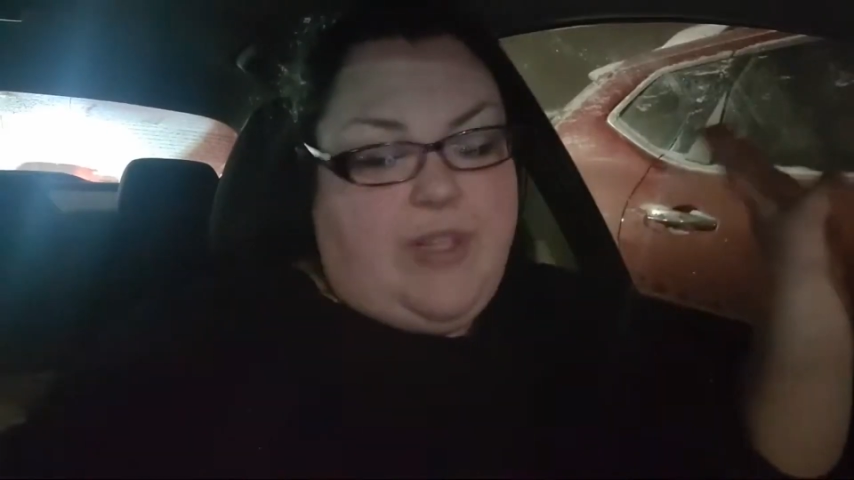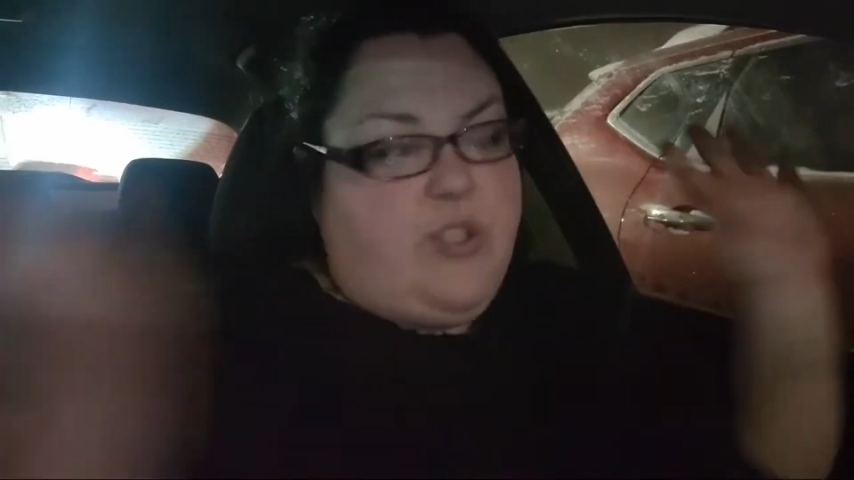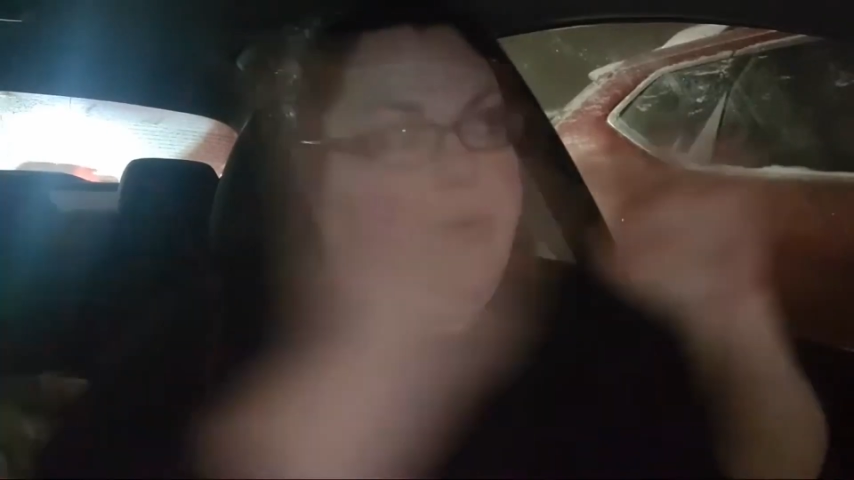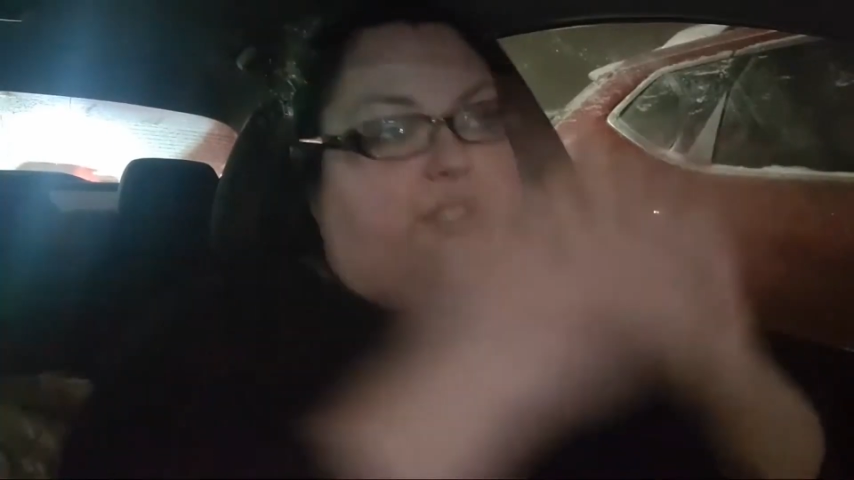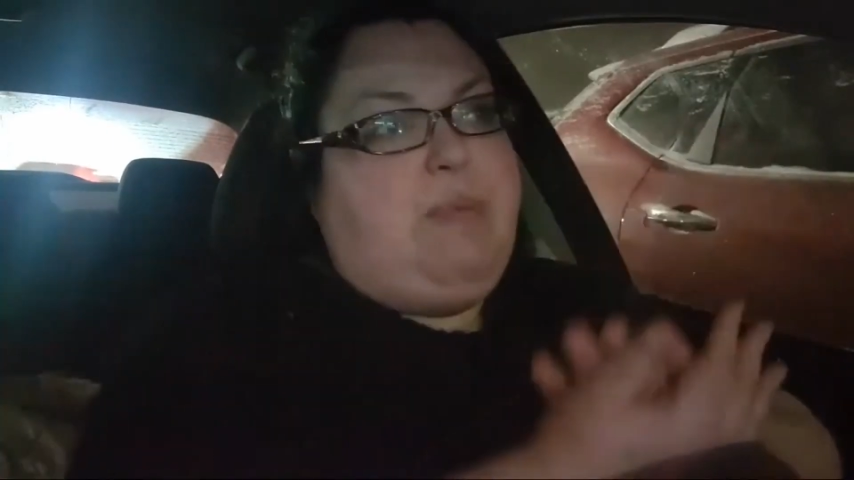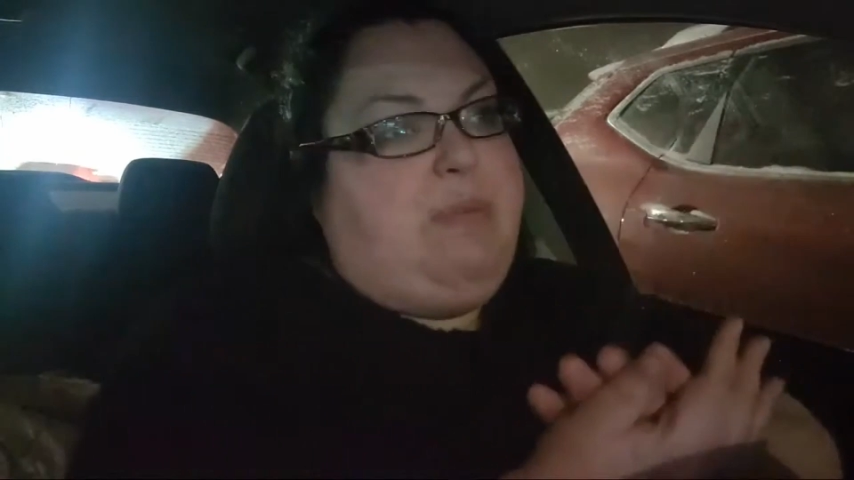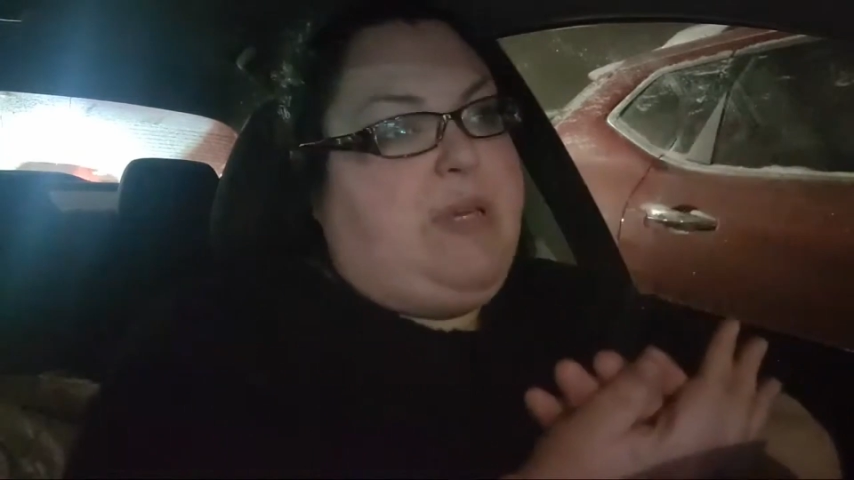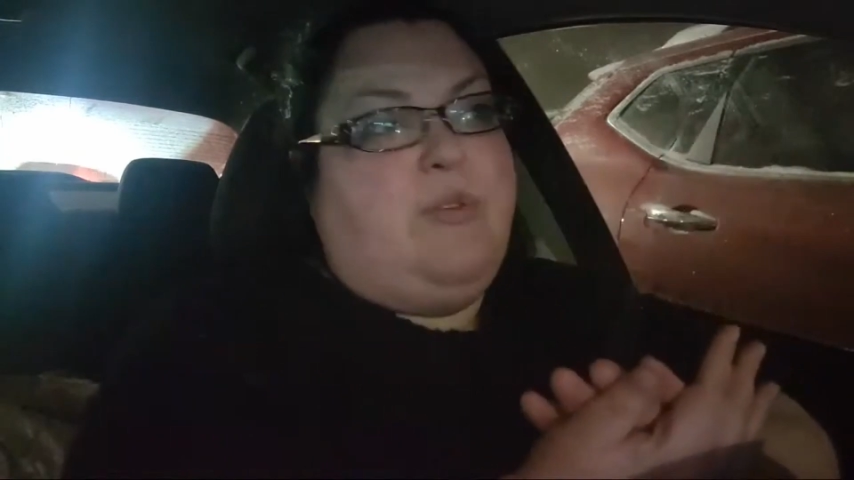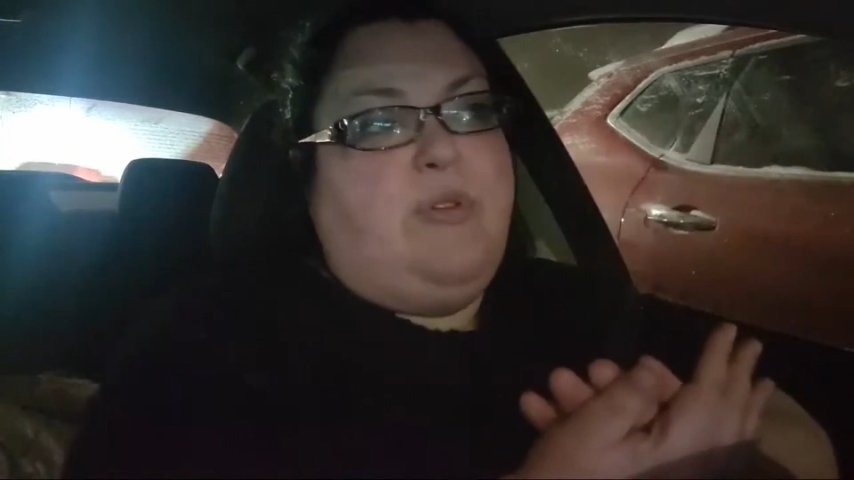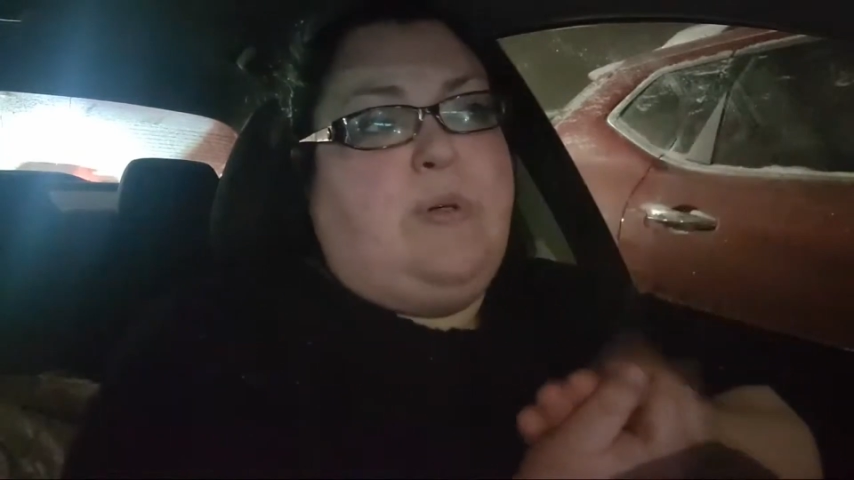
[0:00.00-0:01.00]
There's always going to be
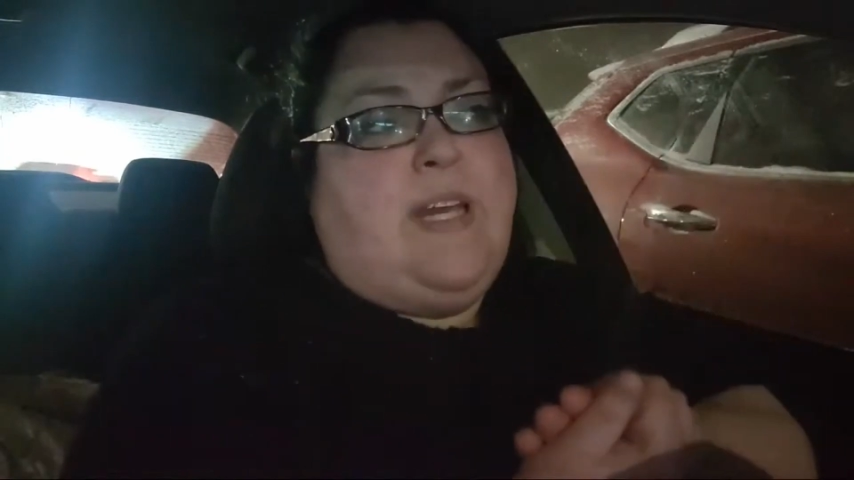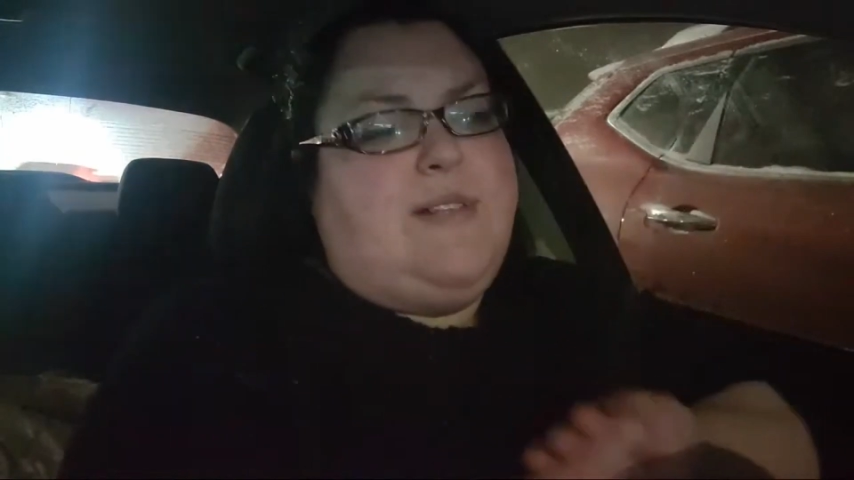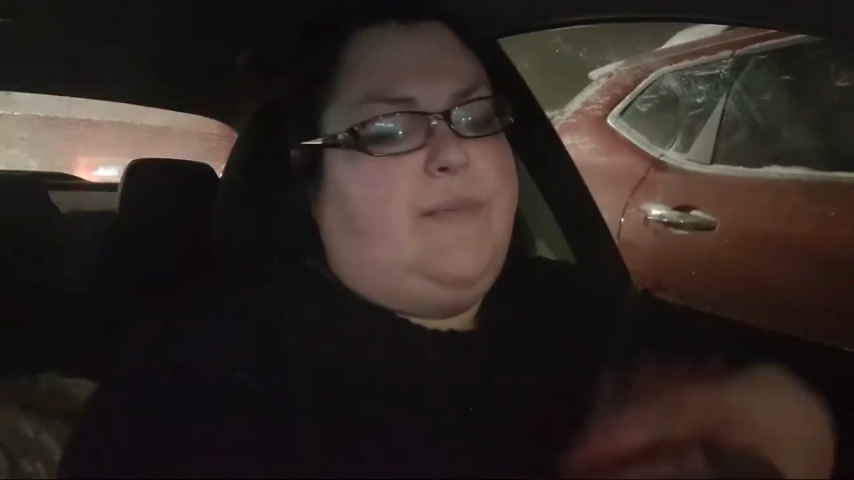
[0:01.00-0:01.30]
people who are okay with